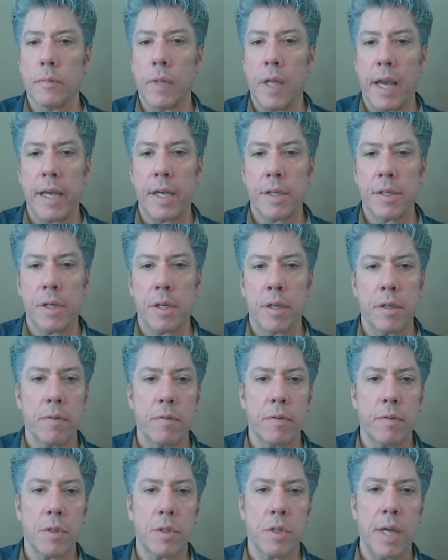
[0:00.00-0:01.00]
I guess I could
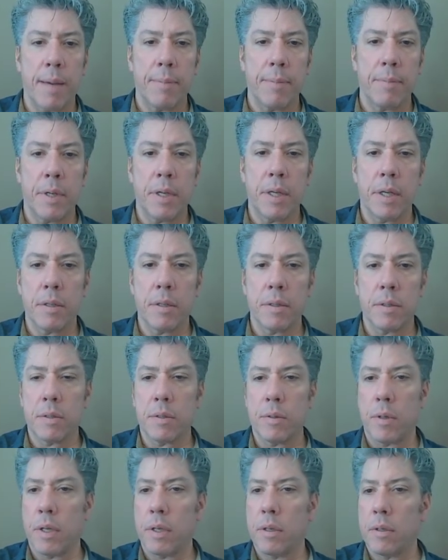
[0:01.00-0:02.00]
have just typed it in
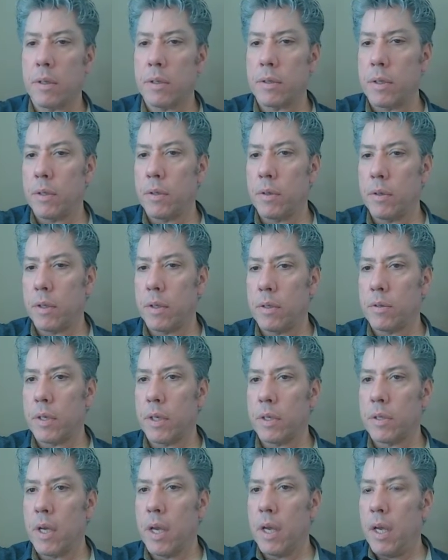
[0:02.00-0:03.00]
so because I, I, knew the
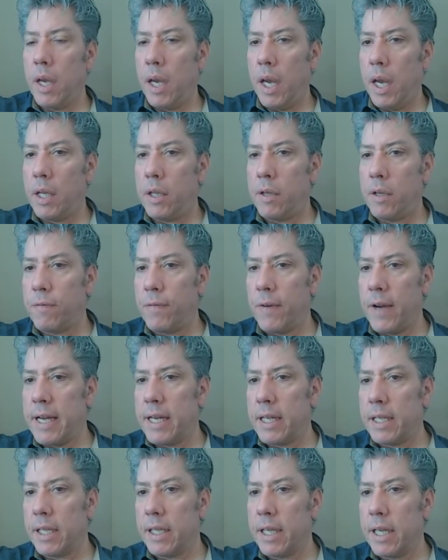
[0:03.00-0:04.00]
address. And then
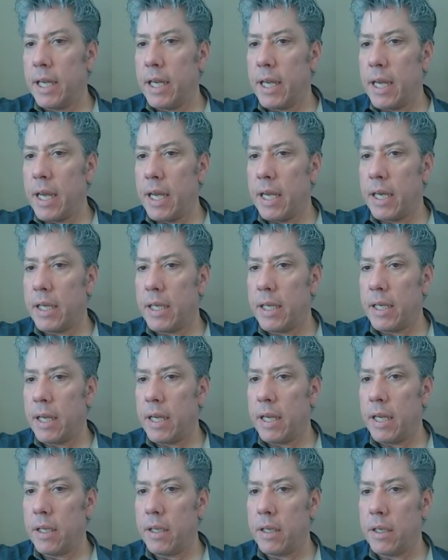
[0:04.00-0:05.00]
finally an
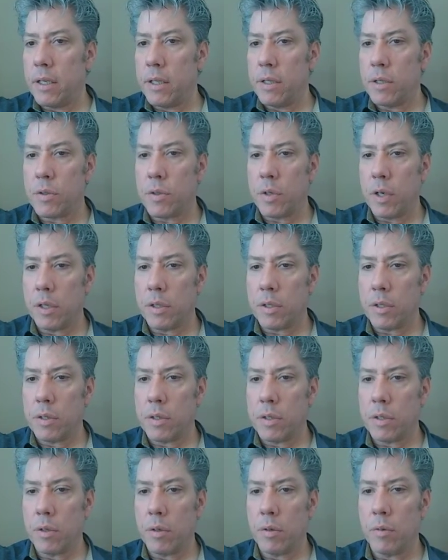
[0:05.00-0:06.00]
end
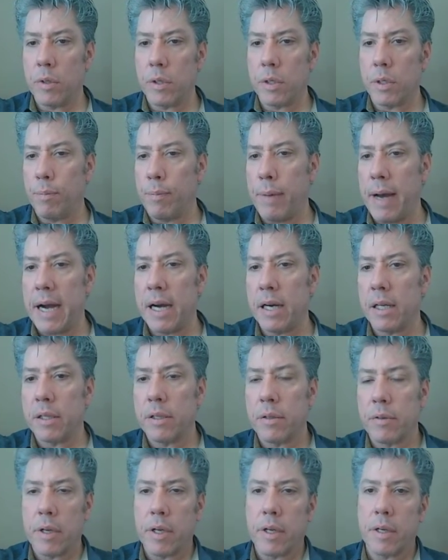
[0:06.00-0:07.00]
instruction so it will
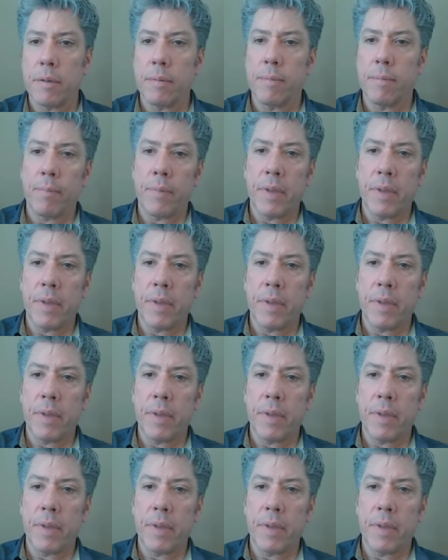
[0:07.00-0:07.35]
compile and run.